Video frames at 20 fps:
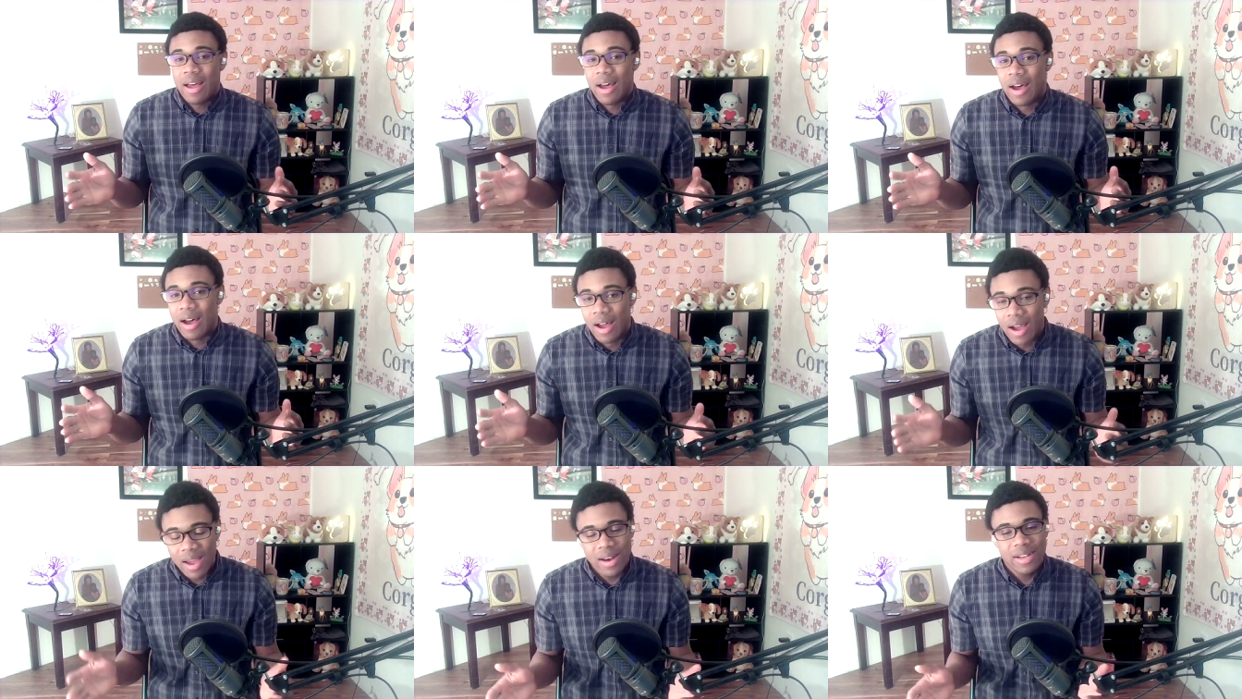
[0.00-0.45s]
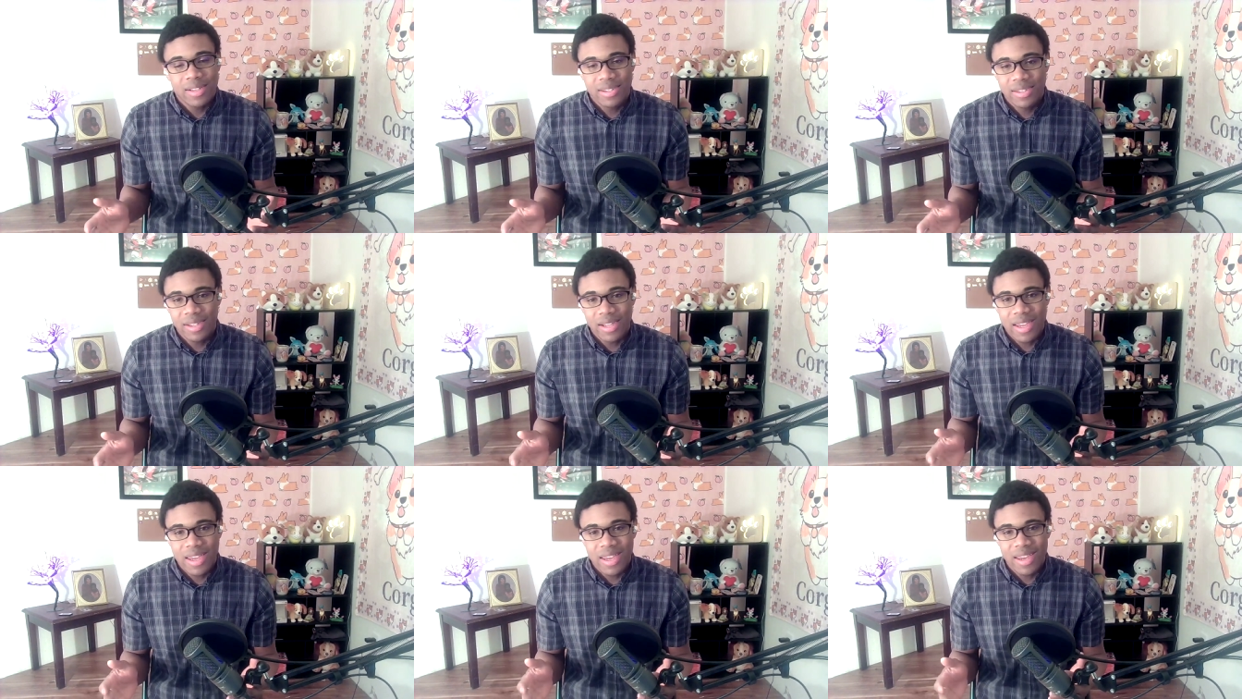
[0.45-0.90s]

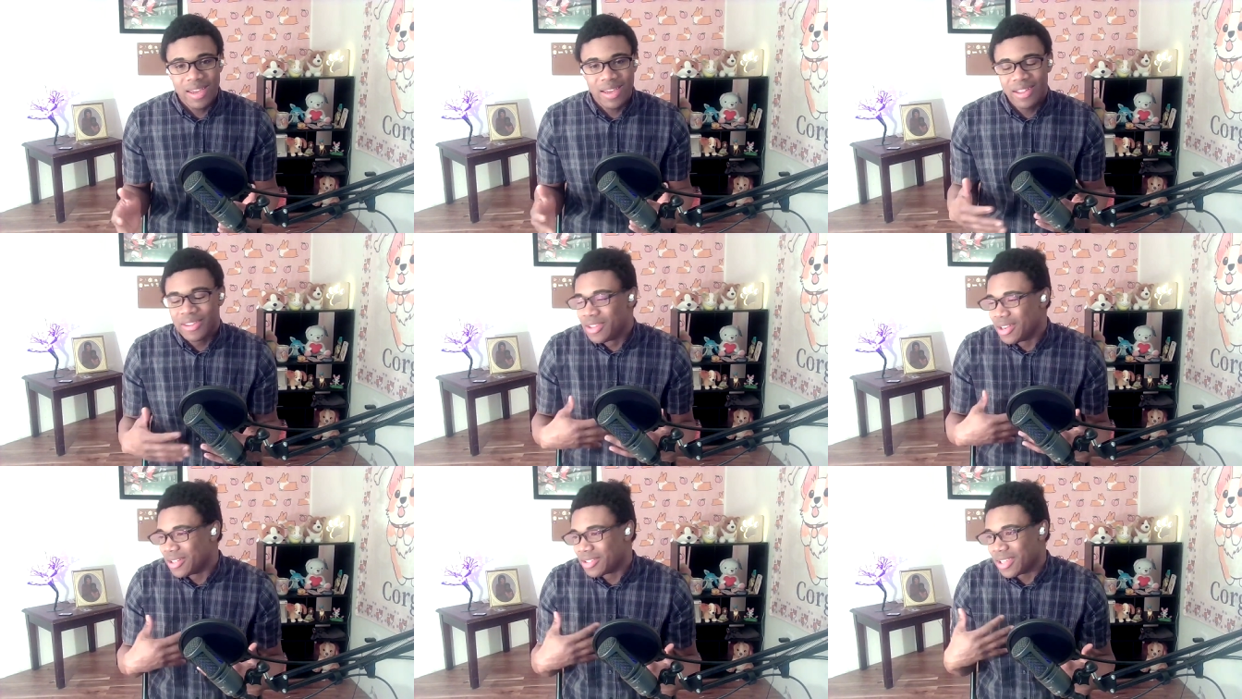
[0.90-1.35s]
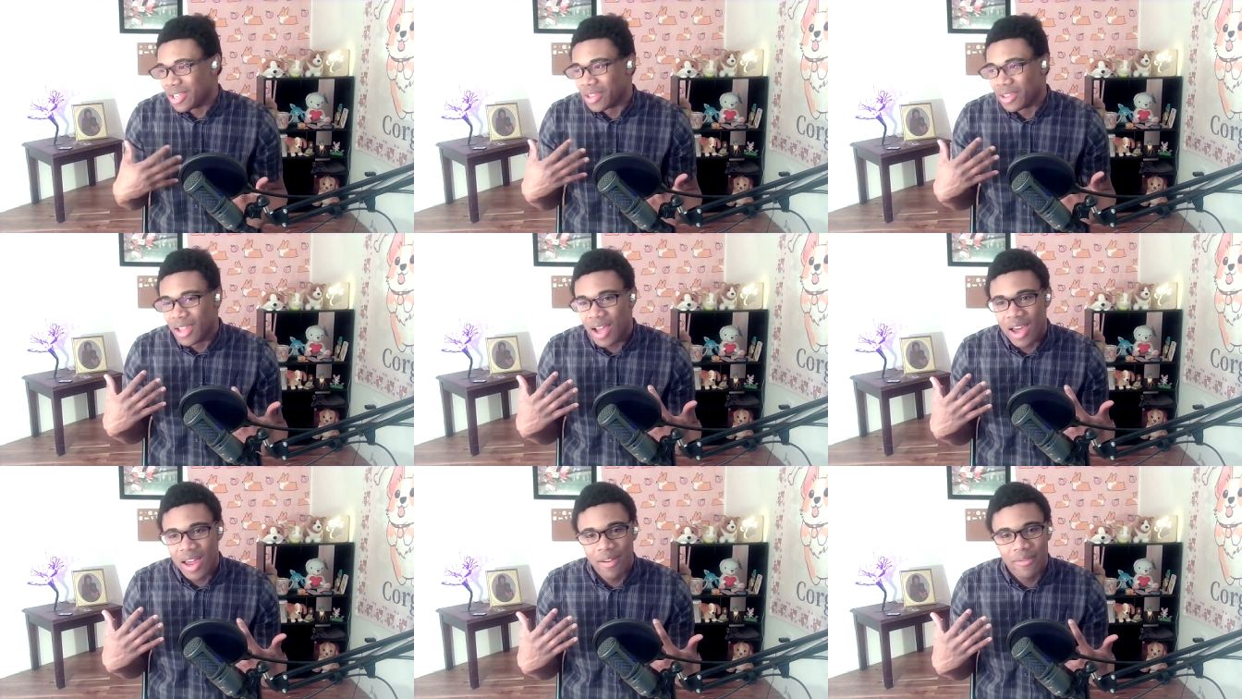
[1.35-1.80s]
Honestly, there's a
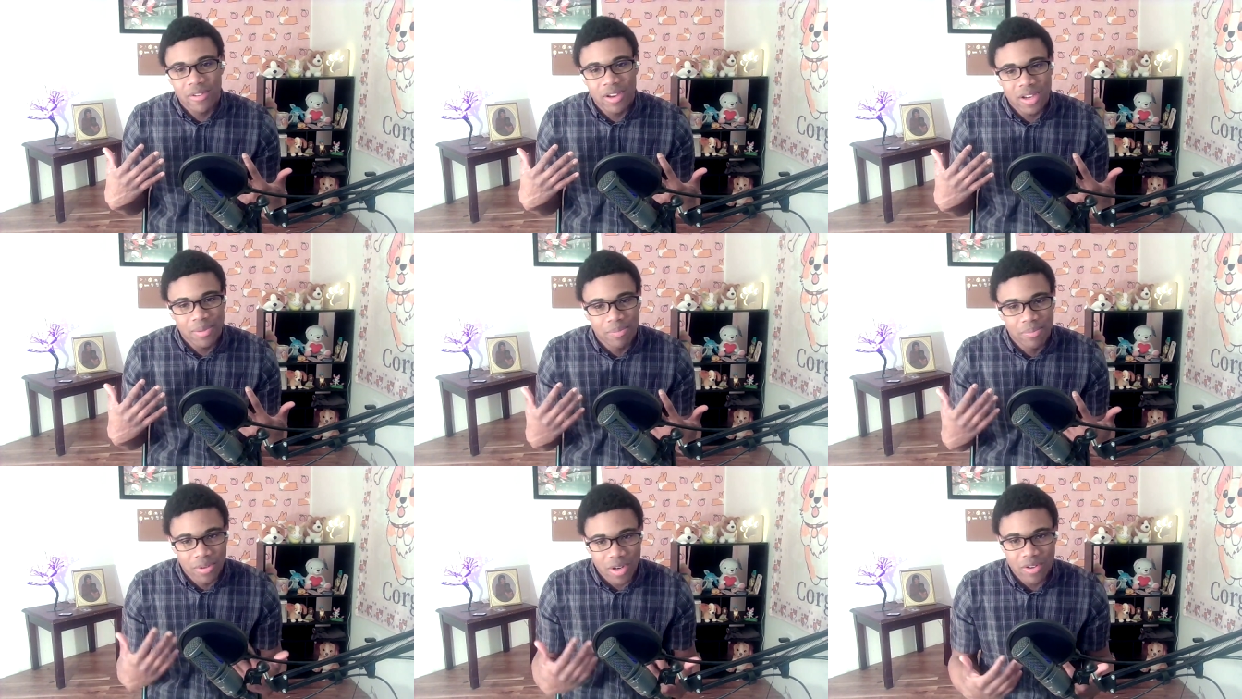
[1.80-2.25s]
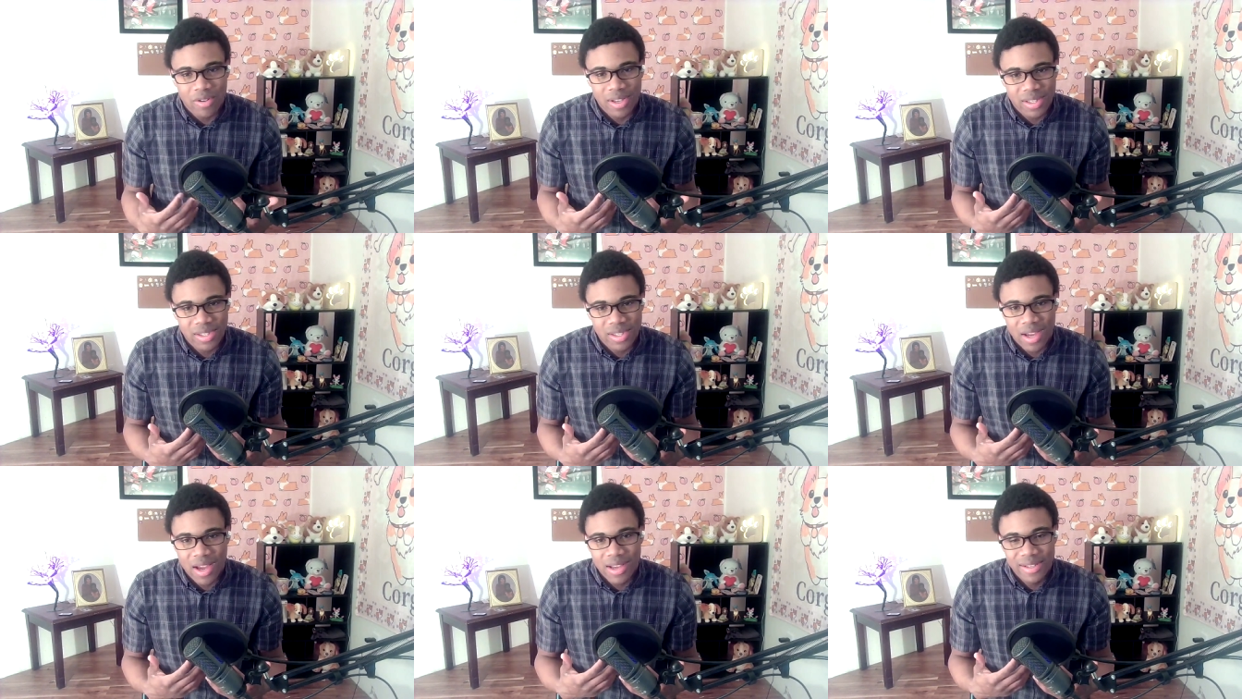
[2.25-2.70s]
lot of good brony
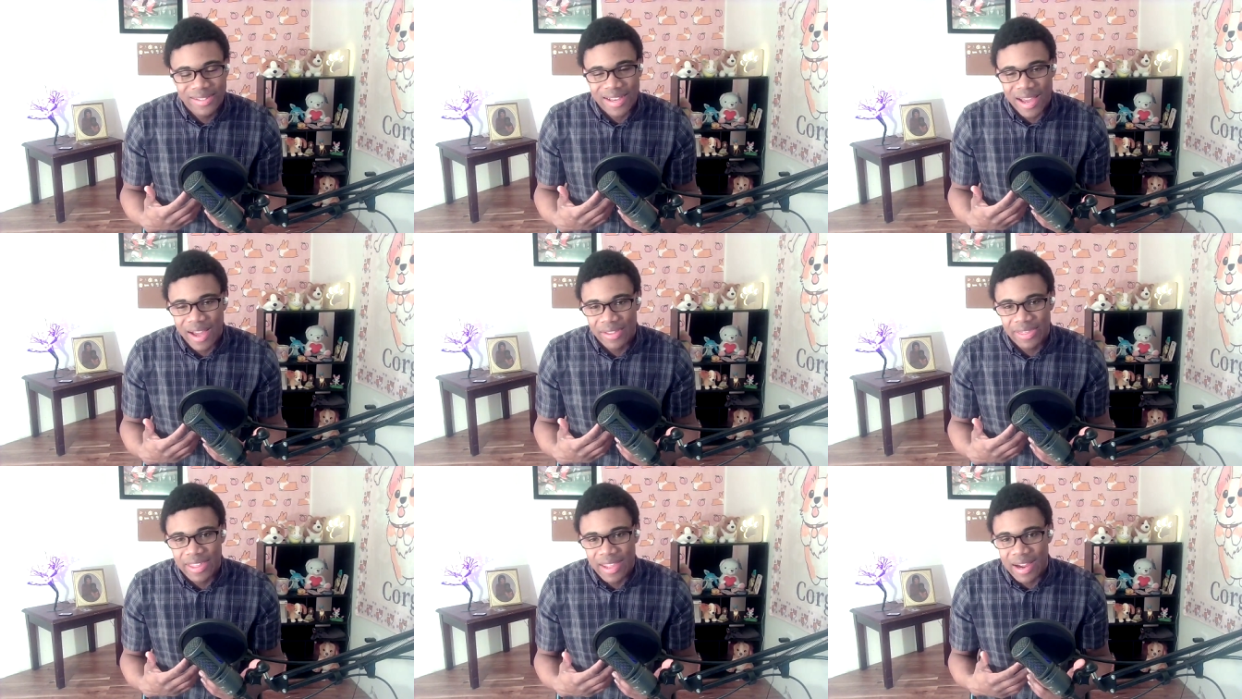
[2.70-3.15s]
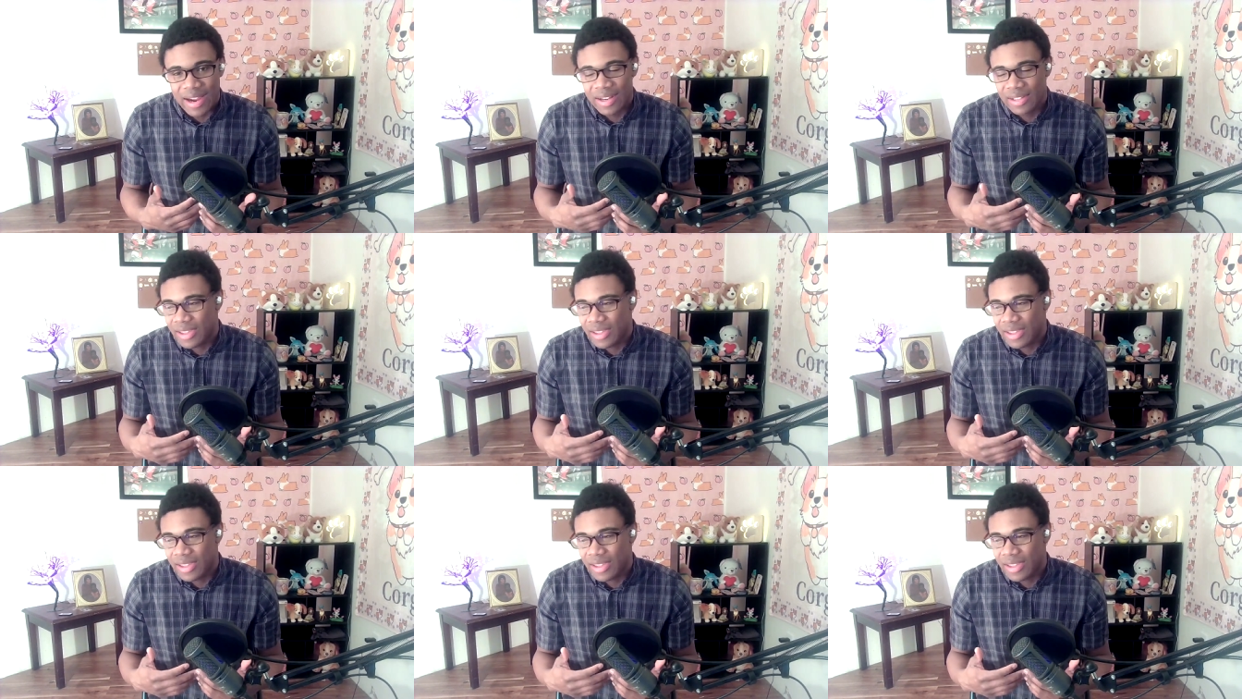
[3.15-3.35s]
songs out there.